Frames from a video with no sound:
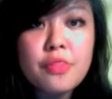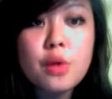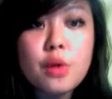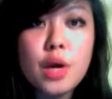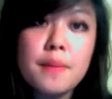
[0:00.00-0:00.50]

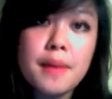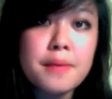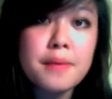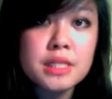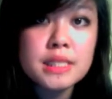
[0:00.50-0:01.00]
there were, in my
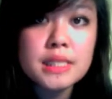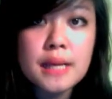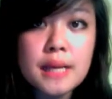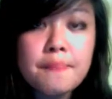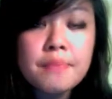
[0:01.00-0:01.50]
opinion,
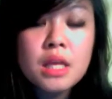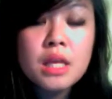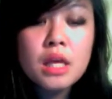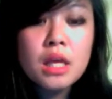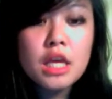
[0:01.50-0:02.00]
some
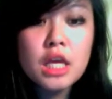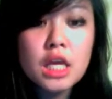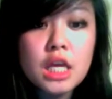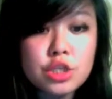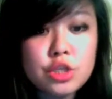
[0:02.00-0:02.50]

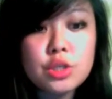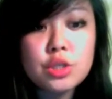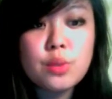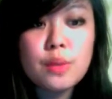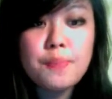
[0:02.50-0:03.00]

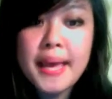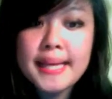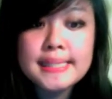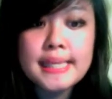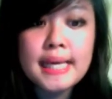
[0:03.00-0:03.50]
issues with
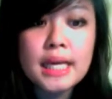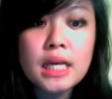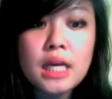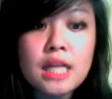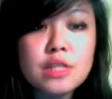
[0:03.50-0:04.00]

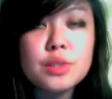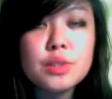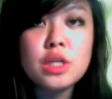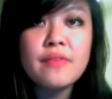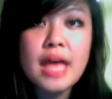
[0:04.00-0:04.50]
pacing as a
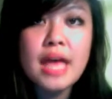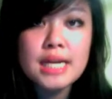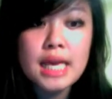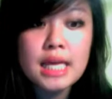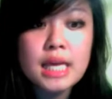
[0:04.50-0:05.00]
result of
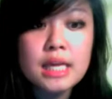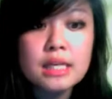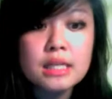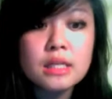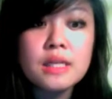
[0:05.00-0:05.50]
editing
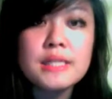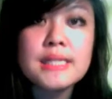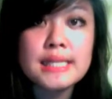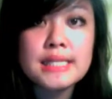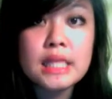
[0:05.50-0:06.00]
and
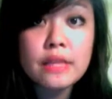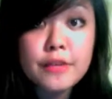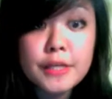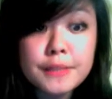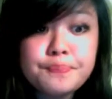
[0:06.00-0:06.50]
condensing the
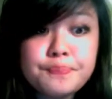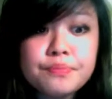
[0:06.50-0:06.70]
film.